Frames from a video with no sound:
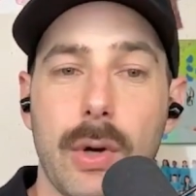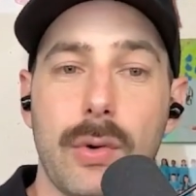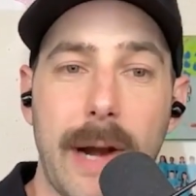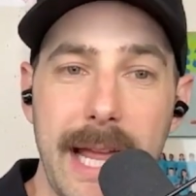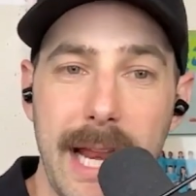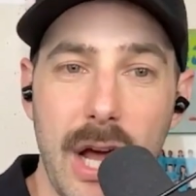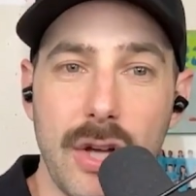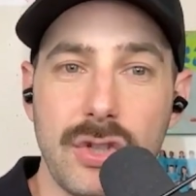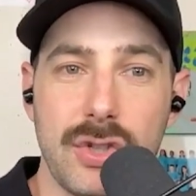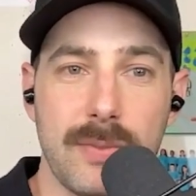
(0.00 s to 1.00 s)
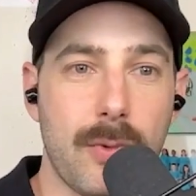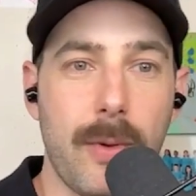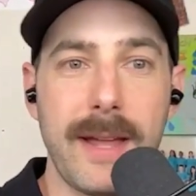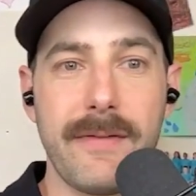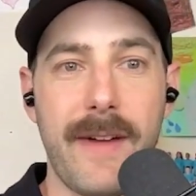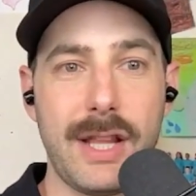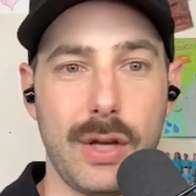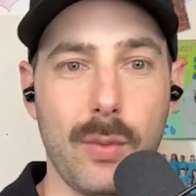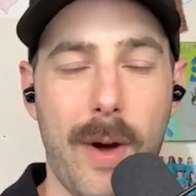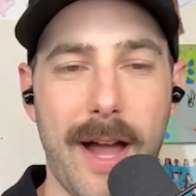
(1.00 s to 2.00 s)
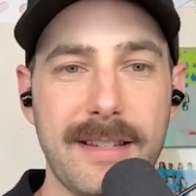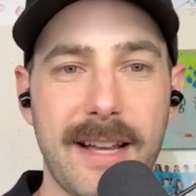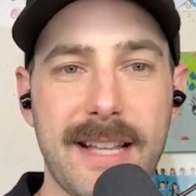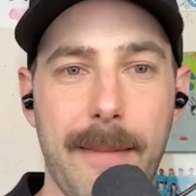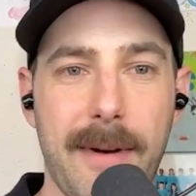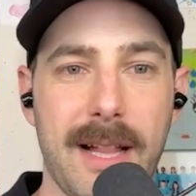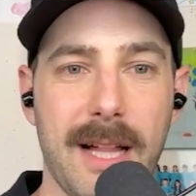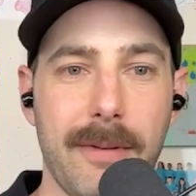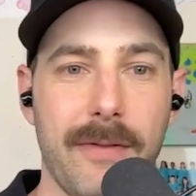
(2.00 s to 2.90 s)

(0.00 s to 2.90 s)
Great venue. Wise Guys Comedy Club.